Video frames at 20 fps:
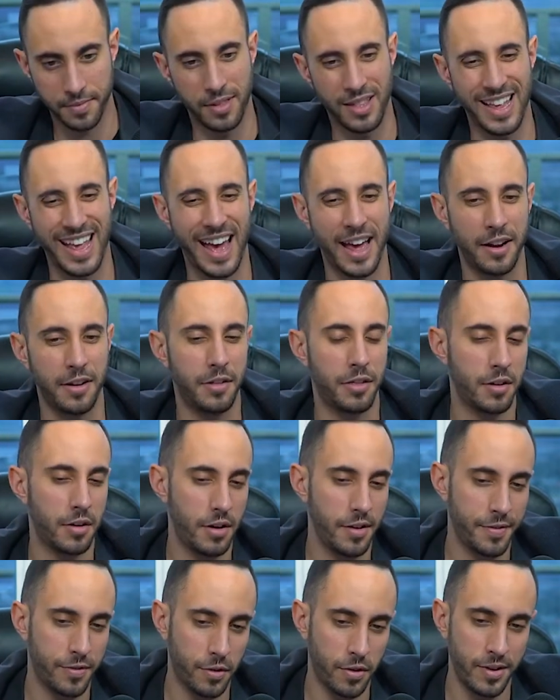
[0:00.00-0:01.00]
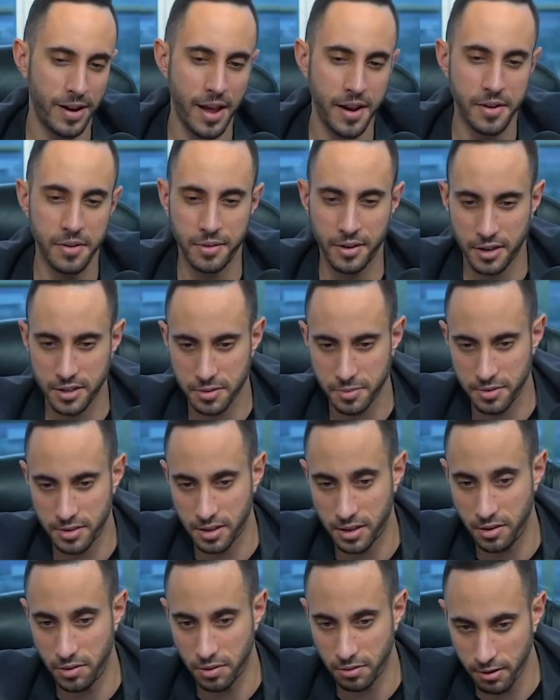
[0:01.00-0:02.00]
They added 34 net new customers in
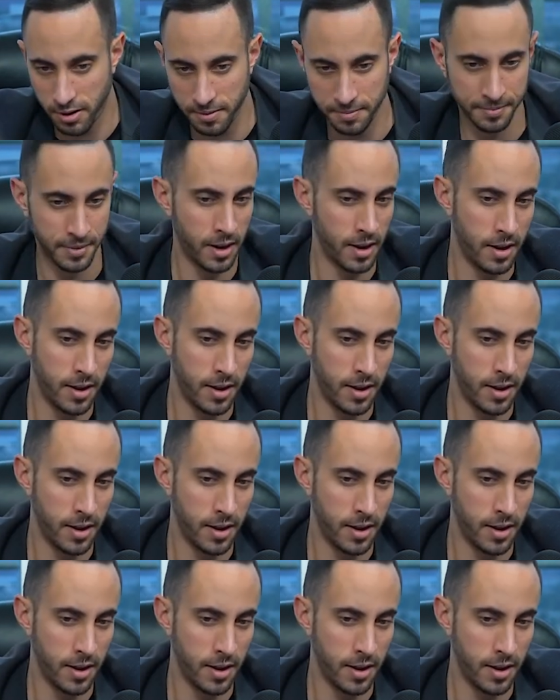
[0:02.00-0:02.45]
Q3.